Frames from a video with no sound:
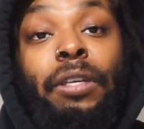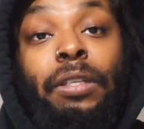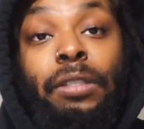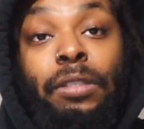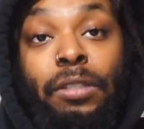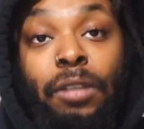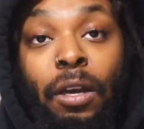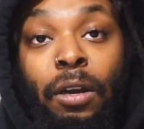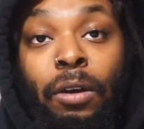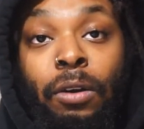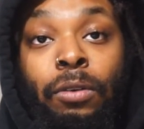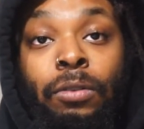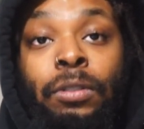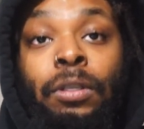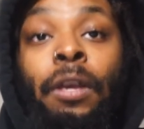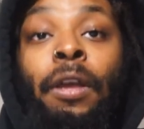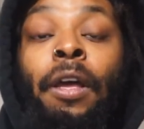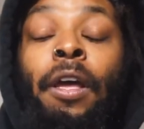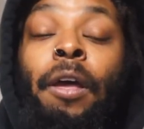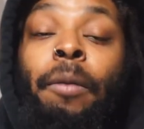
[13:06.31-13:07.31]
songs.
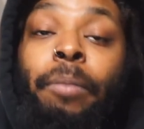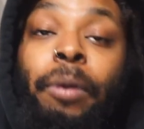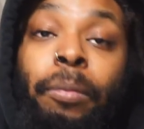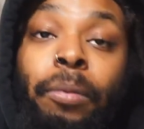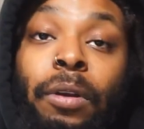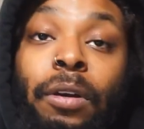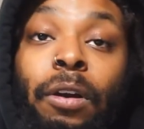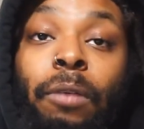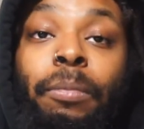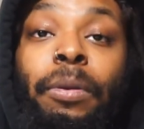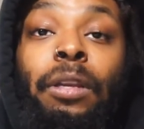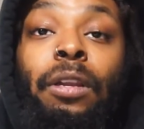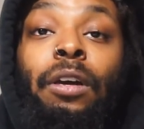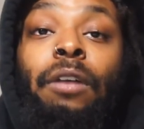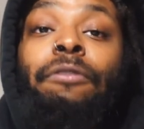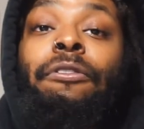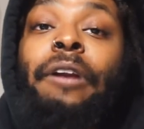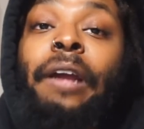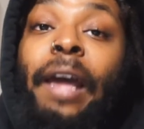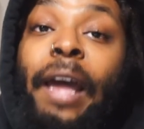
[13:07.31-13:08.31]
People are gonna be looking
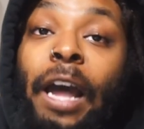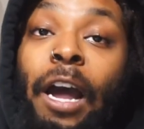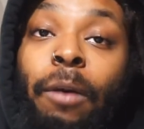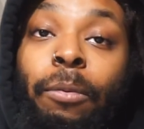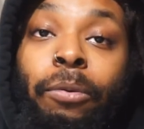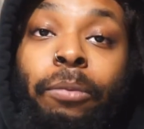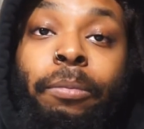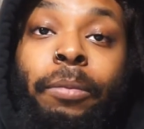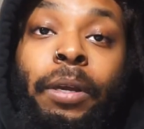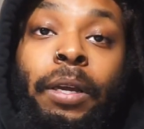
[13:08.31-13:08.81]
for the album.